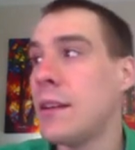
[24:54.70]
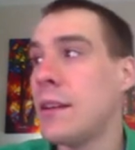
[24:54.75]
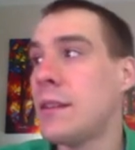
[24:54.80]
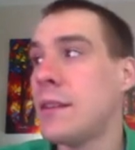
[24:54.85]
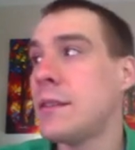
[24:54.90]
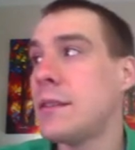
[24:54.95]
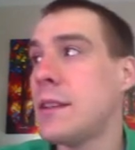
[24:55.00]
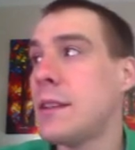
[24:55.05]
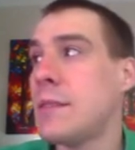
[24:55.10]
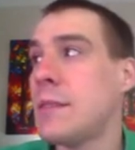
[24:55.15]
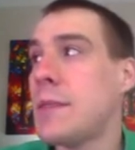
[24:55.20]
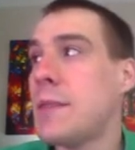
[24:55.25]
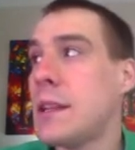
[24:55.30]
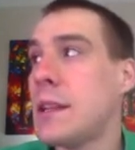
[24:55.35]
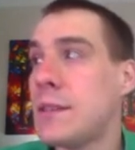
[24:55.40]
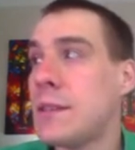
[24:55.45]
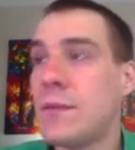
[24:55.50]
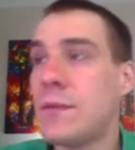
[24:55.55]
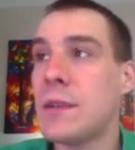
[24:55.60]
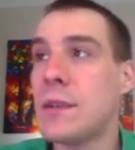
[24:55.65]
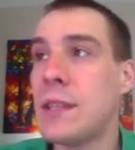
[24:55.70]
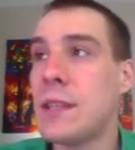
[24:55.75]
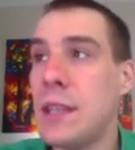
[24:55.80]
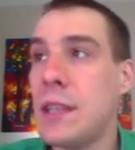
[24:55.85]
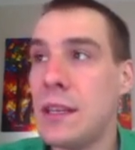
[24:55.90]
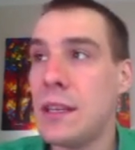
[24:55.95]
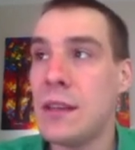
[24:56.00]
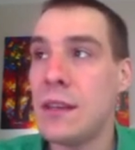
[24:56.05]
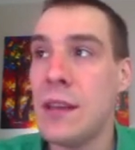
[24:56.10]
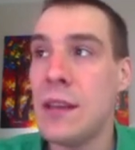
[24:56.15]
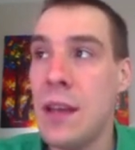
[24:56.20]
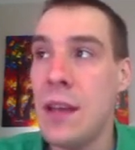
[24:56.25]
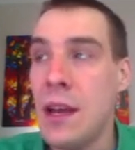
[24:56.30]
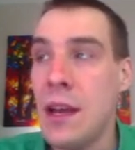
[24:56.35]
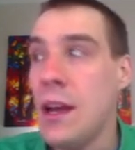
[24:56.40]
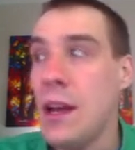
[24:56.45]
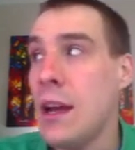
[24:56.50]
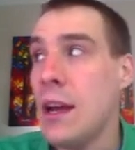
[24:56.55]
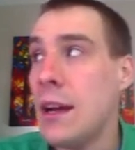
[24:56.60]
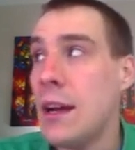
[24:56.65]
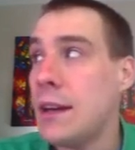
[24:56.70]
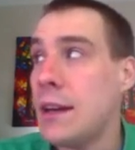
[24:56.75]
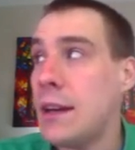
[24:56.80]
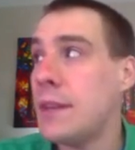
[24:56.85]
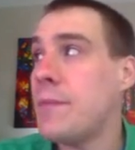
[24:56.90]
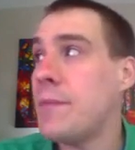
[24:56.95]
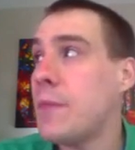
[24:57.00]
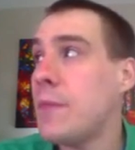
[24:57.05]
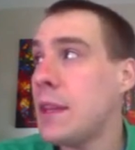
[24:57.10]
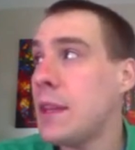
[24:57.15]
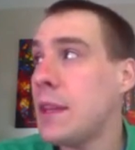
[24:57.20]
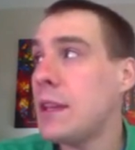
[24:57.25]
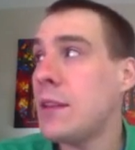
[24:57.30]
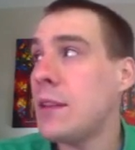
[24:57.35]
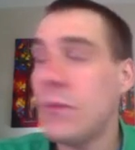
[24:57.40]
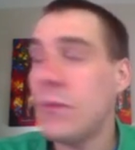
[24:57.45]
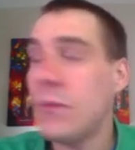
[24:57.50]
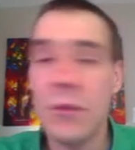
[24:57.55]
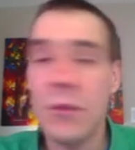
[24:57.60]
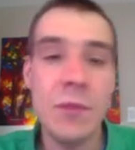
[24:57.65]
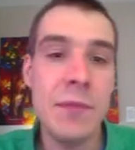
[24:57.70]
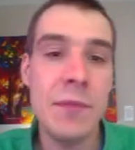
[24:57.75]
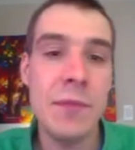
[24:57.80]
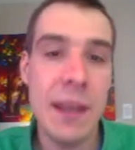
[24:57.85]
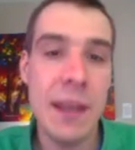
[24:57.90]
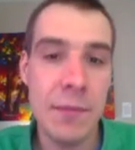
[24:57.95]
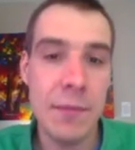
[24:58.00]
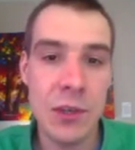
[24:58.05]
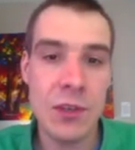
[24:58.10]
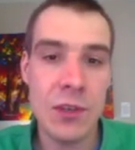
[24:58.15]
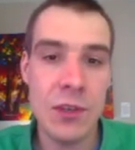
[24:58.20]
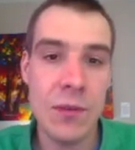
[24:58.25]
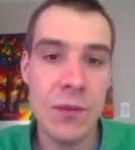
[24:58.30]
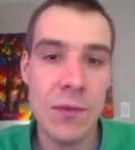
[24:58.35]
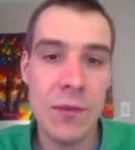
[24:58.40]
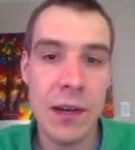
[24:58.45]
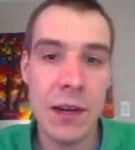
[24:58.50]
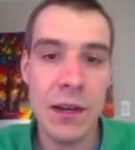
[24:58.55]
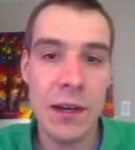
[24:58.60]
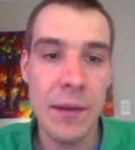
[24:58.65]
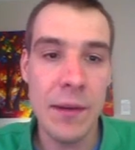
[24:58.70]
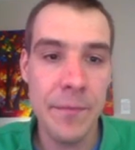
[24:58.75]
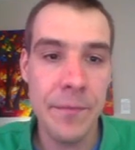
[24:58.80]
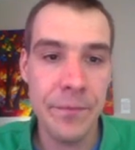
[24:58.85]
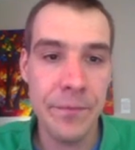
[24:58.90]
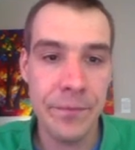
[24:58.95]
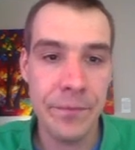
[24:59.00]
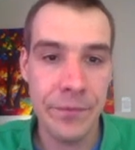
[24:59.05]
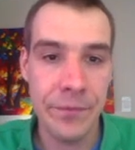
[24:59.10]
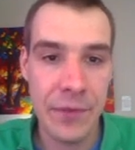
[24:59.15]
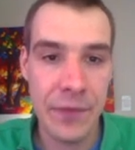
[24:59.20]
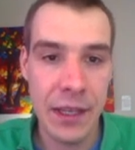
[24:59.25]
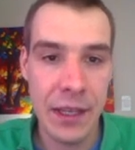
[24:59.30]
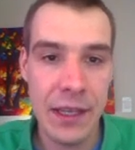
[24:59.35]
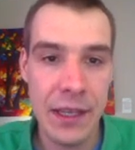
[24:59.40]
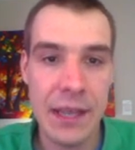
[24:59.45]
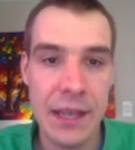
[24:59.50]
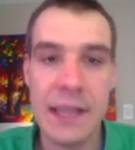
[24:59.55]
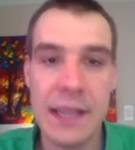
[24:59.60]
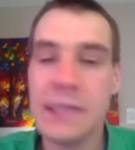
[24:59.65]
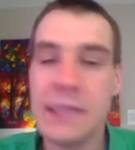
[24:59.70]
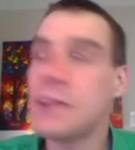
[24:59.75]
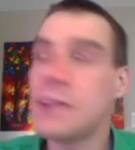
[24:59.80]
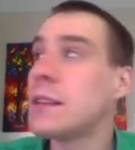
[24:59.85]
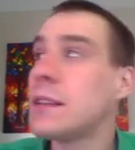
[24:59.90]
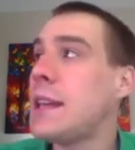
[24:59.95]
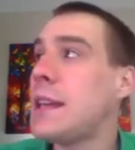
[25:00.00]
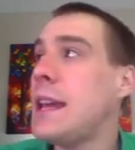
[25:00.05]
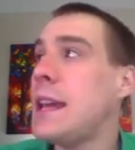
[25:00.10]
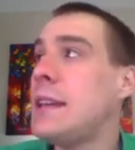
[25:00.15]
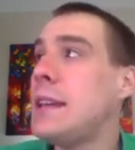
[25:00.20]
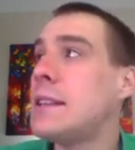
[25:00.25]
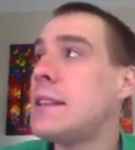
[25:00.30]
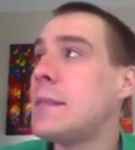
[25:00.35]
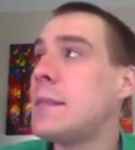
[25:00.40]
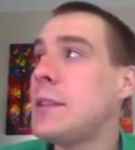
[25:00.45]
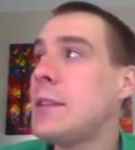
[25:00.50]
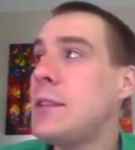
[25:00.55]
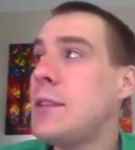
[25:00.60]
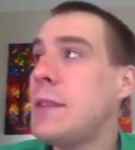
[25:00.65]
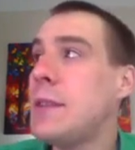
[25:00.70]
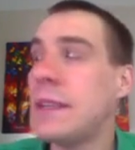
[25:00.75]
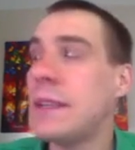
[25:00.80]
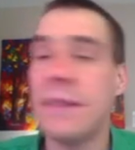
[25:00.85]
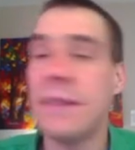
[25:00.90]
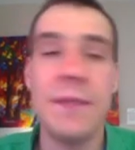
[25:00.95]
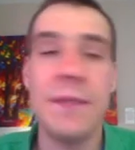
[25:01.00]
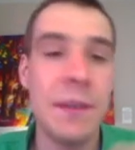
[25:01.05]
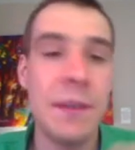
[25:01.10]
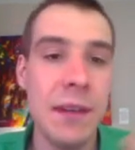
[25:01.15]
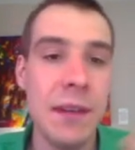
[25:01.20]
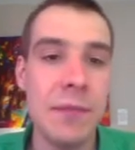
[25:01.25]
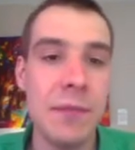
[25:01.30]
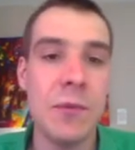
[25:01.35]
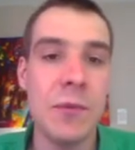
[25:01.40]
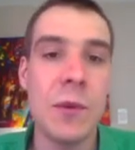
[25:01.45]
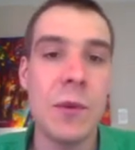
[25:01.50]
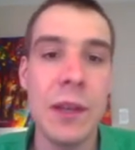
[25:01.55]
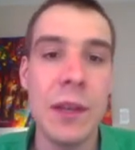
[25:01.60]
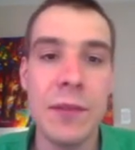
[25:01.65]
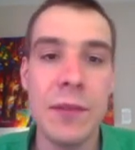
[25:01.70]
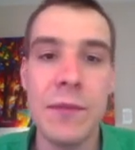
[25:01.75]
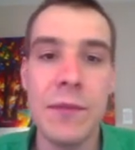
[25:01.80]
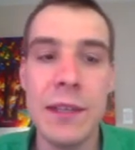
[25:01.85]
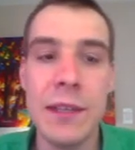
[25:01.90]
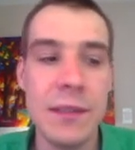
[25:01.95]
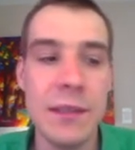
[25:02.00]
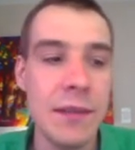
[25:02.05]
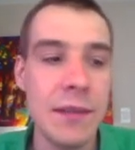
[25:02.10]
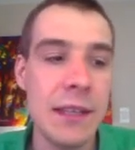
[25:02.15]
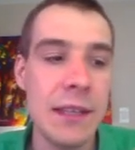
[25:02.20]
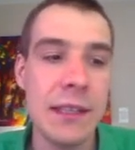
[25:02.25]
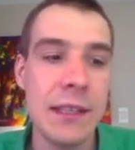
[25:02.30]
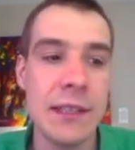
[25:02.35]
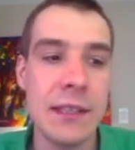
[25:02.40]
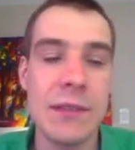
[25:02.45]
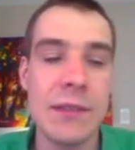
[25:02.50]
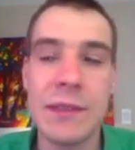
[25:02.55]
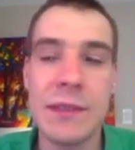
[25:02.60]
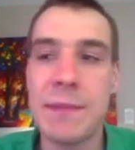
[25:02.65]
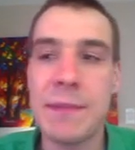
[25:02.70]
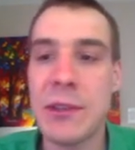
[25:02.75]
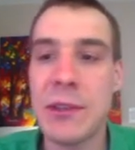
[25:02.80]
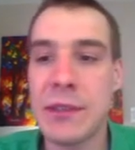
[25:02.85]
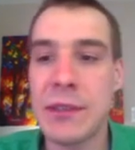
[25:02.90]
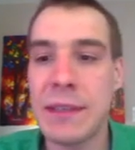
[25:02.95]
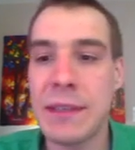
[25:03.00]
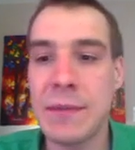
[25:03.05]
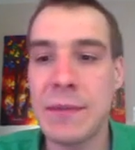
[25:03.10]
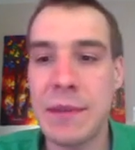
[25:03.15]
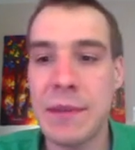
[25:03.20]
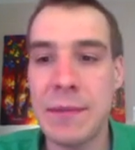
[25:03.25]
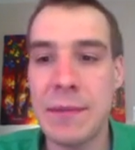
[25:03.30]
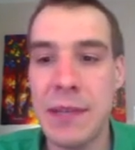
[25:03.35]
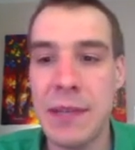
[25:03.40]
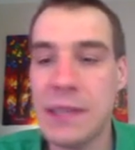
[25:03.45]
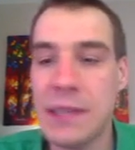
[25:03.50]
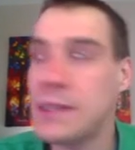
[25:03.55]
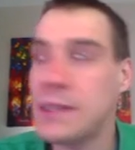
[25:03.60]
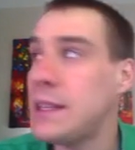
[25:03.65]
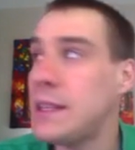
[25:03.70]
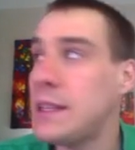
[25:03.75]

10 to the minus 14 in room temperature water. and that's called Kw. It's a very important one, so it gets its own special subscript. It's the